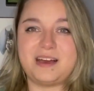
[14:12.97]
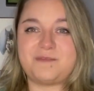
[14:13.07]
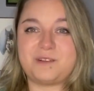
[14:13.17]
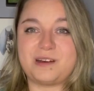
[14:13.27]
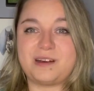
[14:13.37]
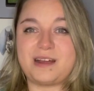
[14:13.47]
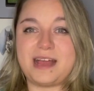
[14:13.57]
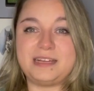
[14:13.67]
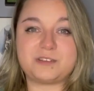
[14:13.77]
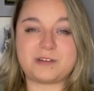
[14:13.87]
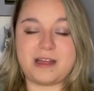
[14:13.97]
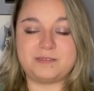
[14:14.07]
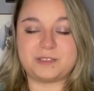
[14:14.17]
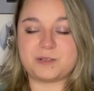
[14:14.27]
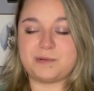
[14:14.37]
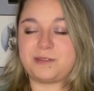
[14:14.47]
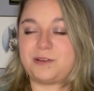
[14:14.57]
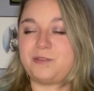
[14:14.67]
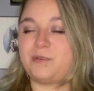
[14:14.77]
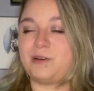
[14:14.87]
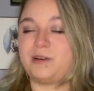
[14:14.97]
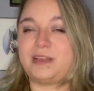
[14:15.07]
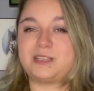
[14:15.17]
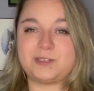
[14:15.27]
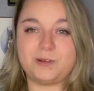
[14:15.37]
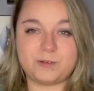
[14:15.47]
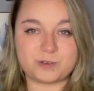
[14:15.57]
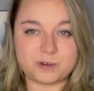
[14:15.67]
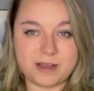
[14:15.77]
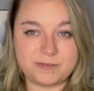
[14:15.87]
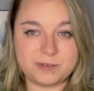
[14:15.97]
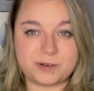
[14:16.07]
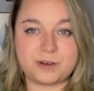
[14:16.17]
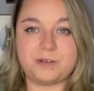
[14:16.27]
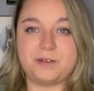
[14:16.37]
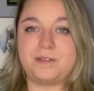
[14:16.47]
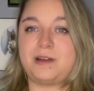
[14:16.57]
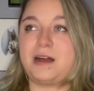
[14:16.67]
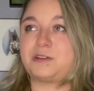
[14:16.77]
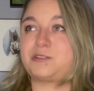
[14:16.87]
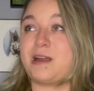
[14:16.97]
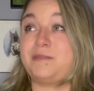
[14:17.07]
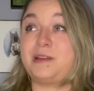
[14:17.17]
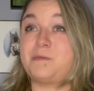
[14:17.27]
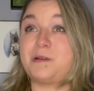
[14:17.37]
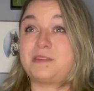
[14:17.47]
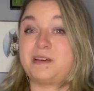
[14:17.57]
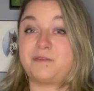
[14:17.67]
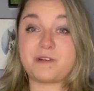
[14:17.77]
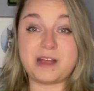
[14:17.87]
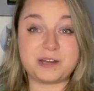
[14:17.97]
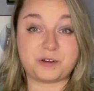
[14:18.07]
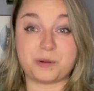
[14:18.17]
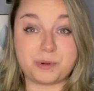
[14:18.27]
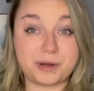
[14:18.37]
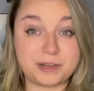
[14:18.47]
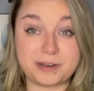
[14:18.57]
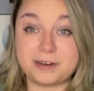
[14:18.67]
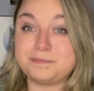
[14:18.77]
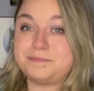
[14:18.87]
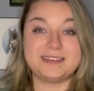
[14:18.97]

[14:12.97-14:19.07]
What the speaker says: for any travelers, whether you are a solo traveler, you're traveling with a friend or a partner.